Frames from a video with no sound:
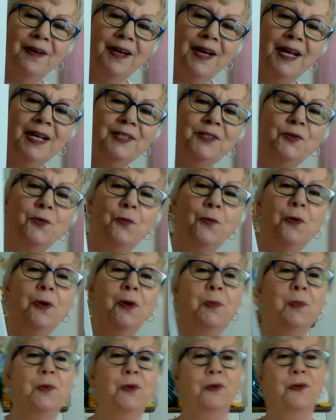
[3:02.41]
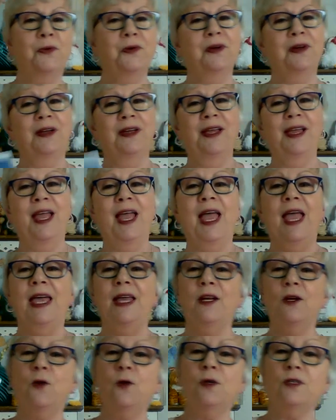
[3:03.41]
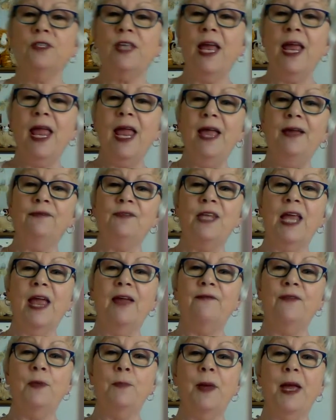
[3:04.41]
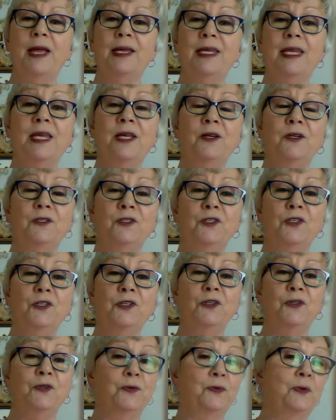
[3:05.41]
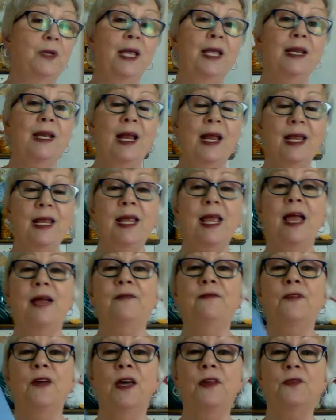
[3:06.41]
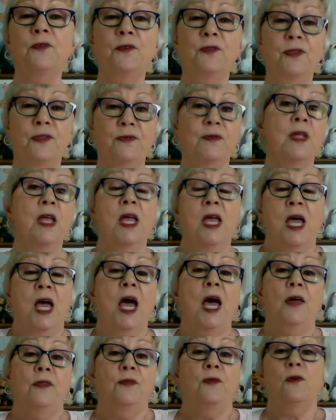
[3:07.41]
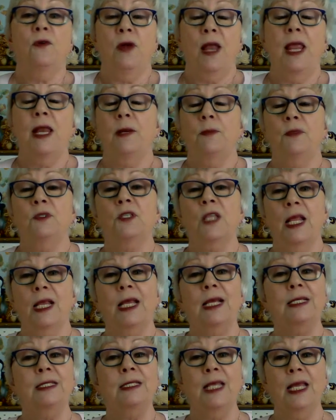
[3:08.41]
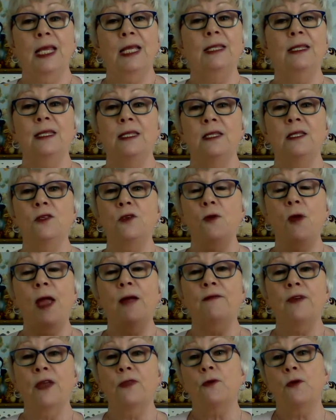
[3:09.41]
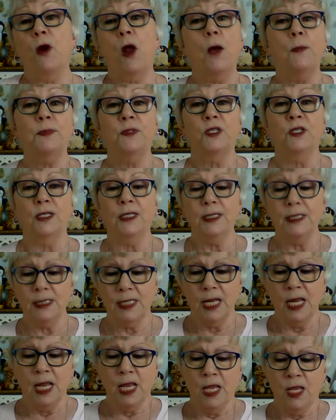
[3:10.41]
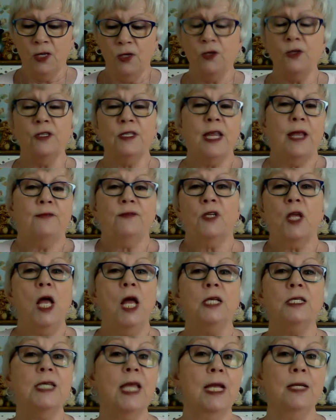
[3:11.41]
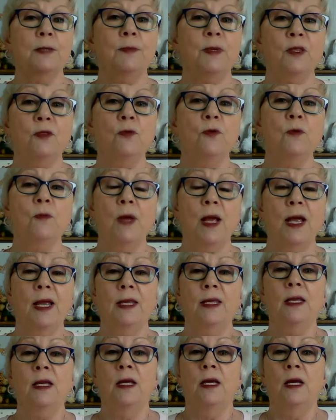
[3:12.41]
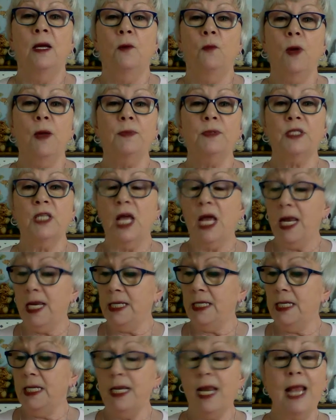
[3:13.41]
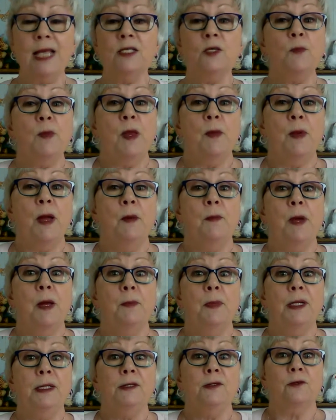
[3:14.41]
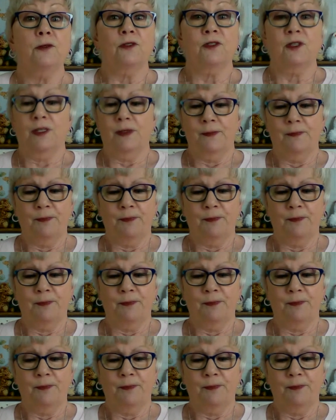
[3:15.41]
Adorable. And of course, I have Taffy back here too, and I have other animals. Like I said, you have other options. You just have to contact me through my website and ask me about my bundles.